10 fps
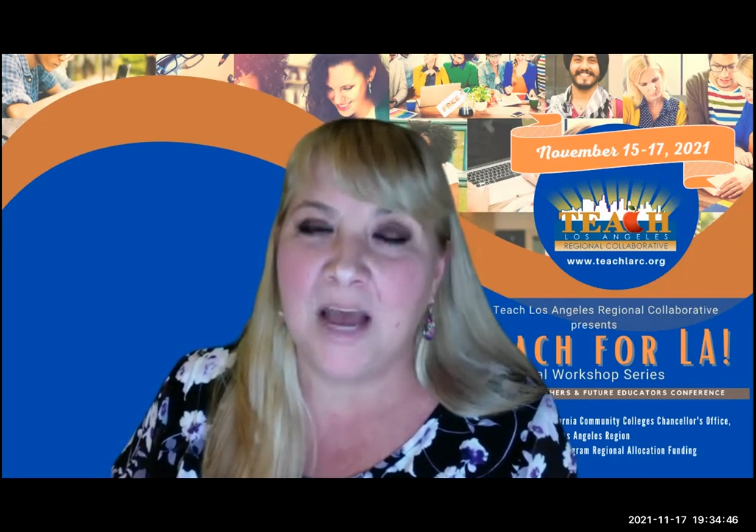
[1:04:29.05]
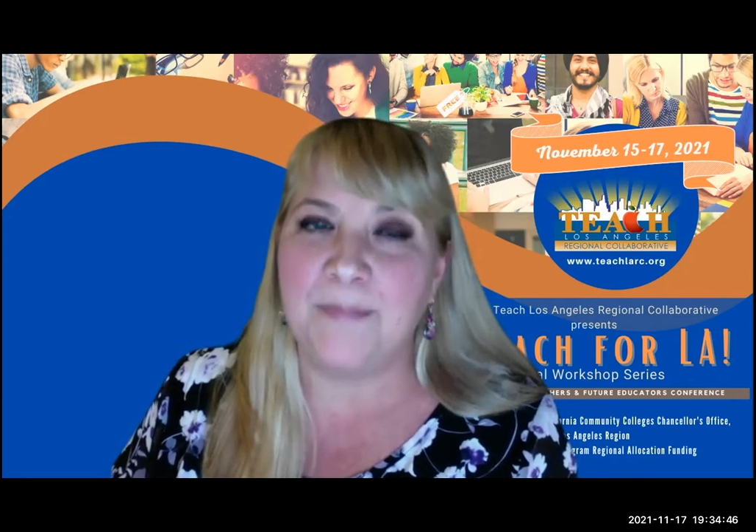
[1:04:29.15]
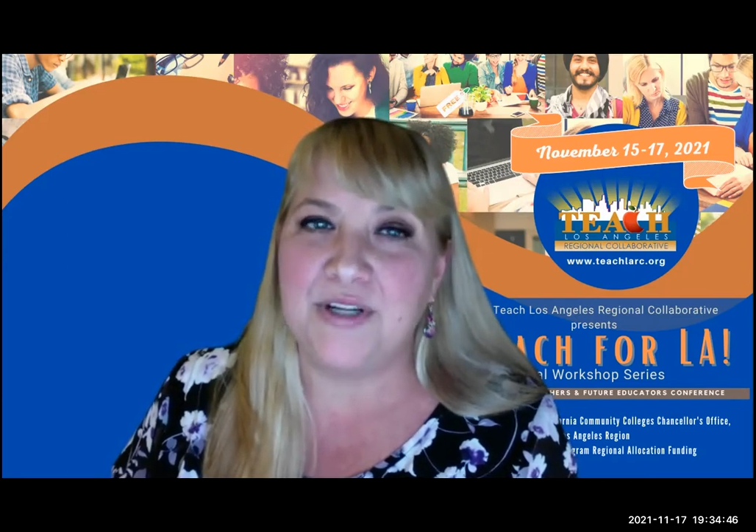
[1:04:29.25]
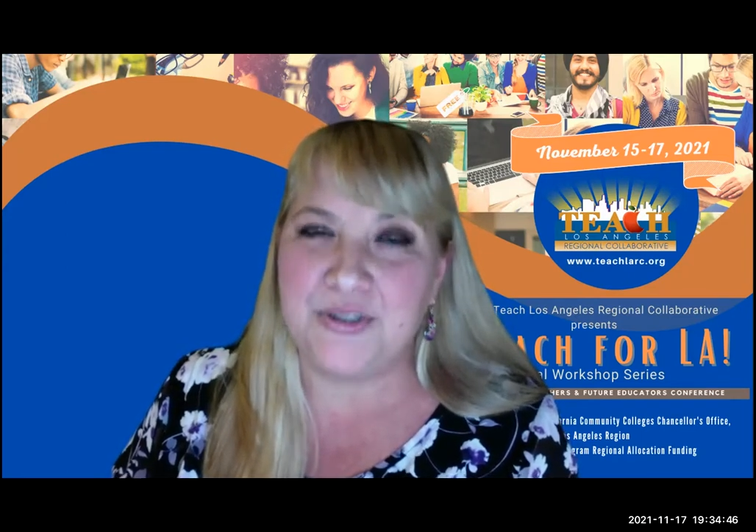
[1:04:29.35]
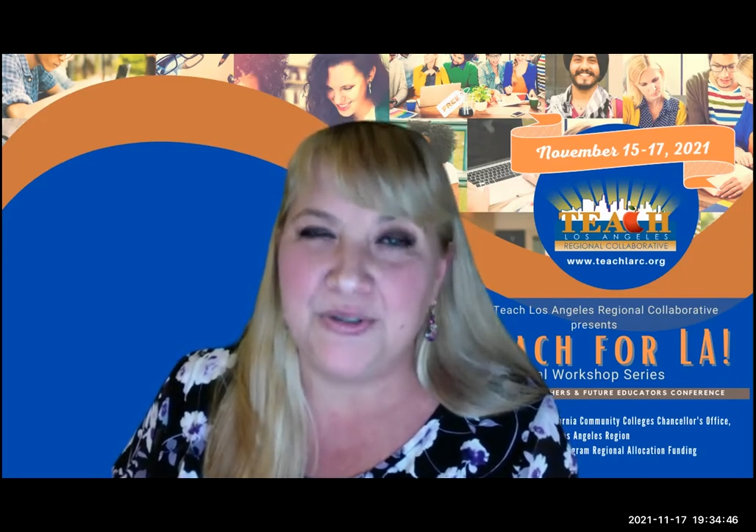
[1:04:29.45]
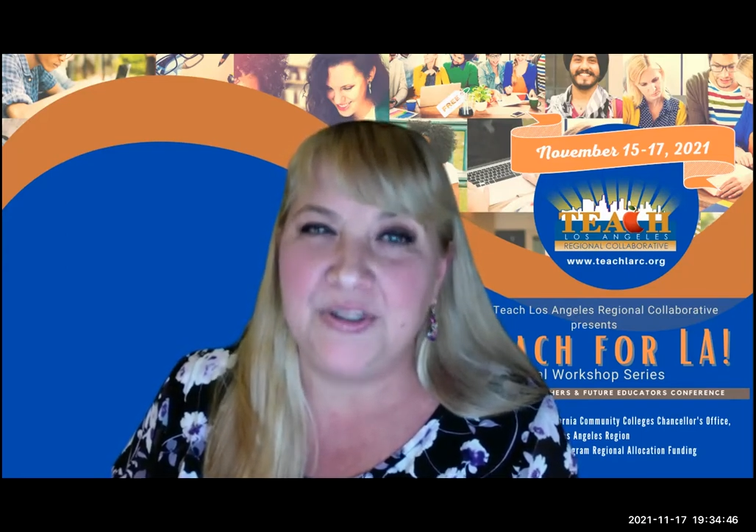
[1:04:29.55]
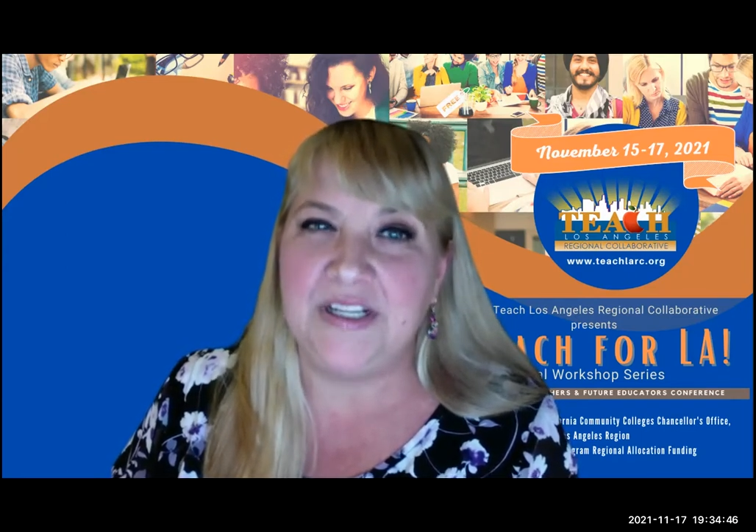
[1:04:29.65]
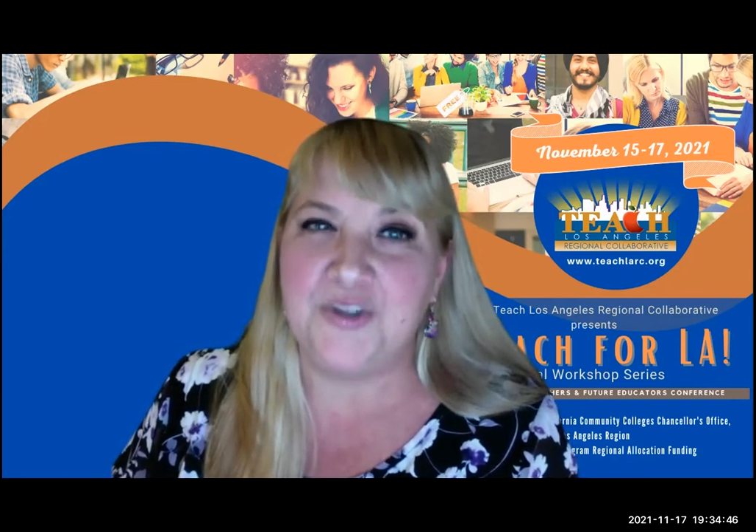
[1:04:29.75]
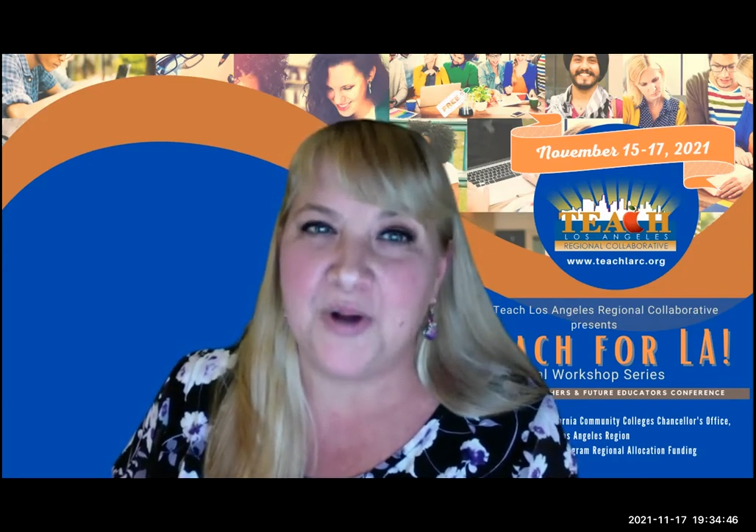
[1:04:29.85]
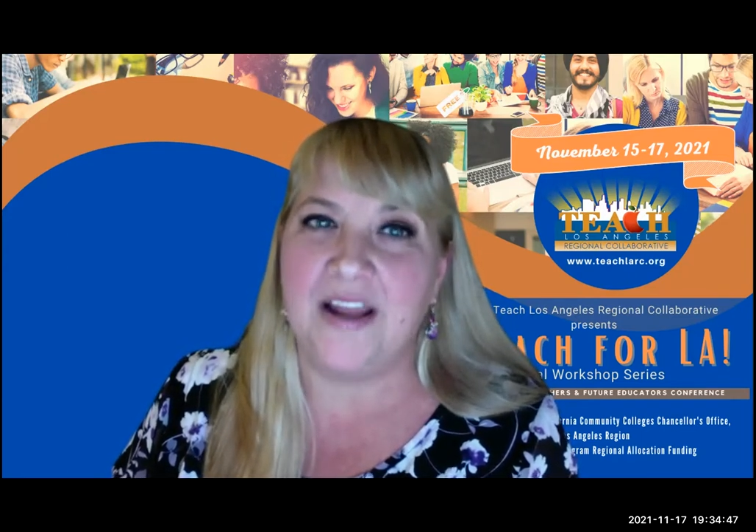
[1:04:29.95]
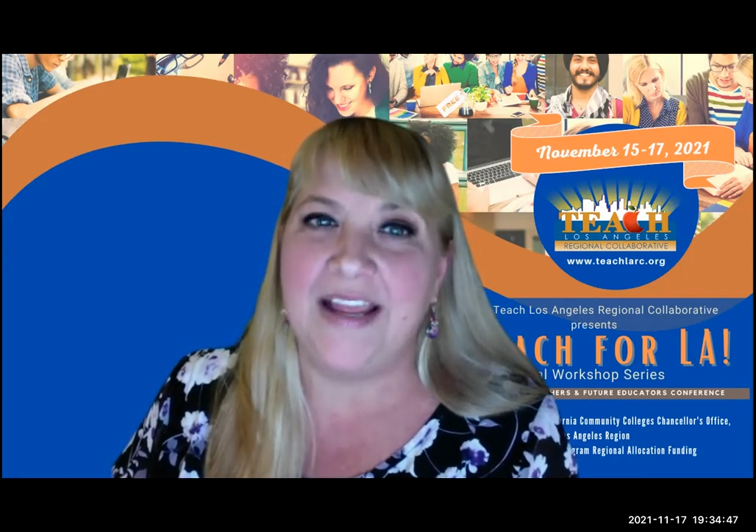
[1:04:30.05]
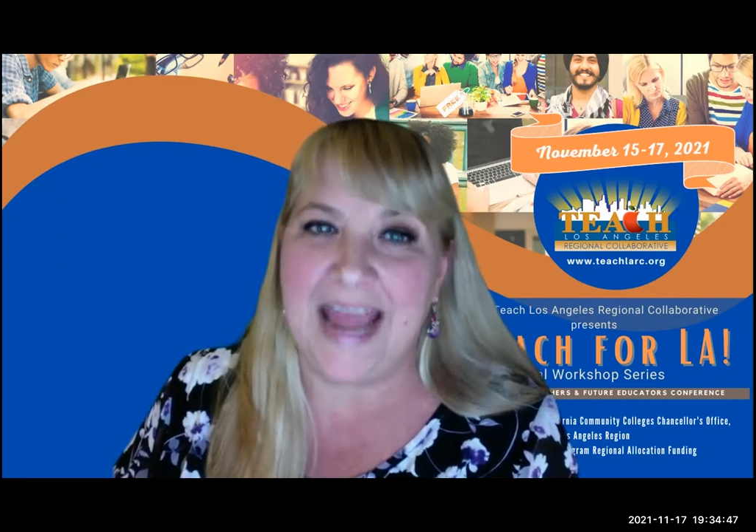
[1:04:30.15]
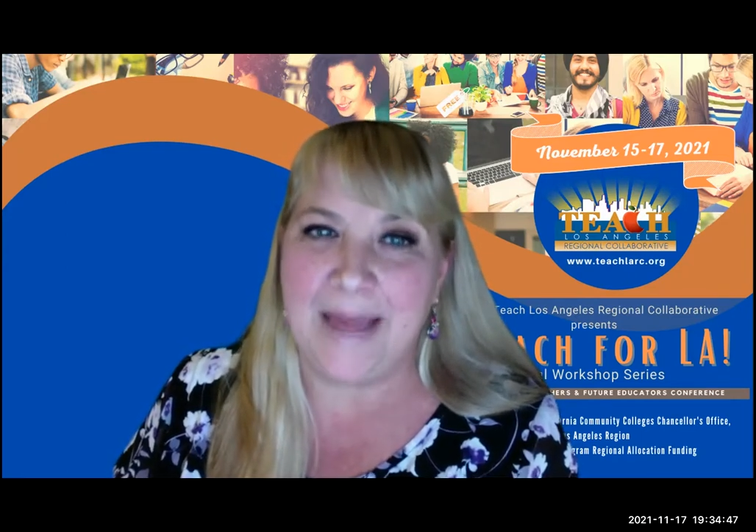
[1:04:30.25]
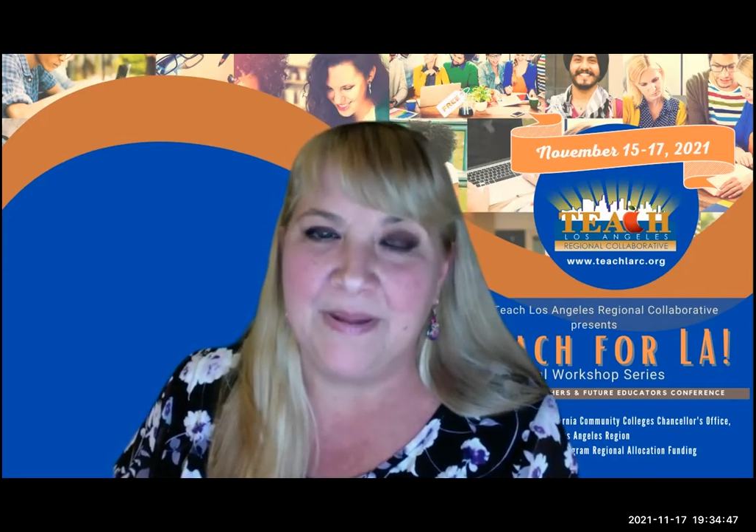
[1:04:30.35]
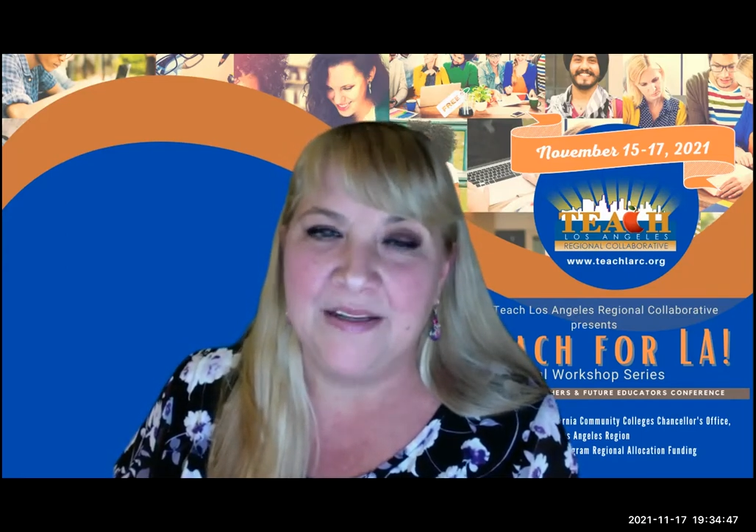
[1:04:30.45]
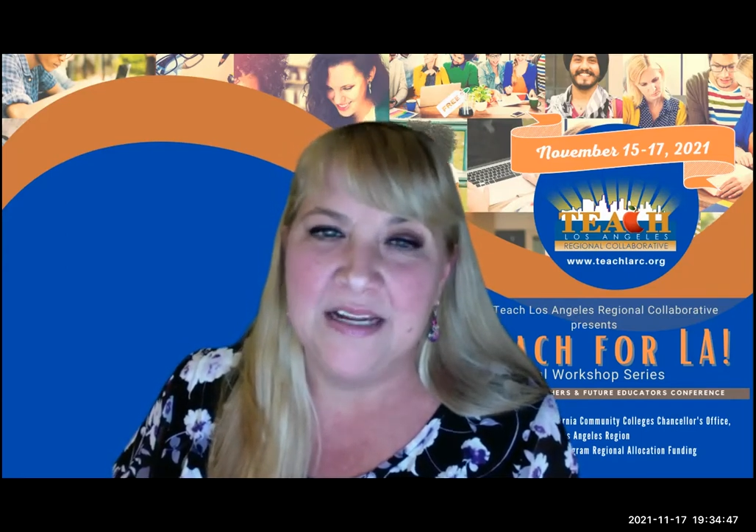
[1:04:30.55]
opportunity drawing happen.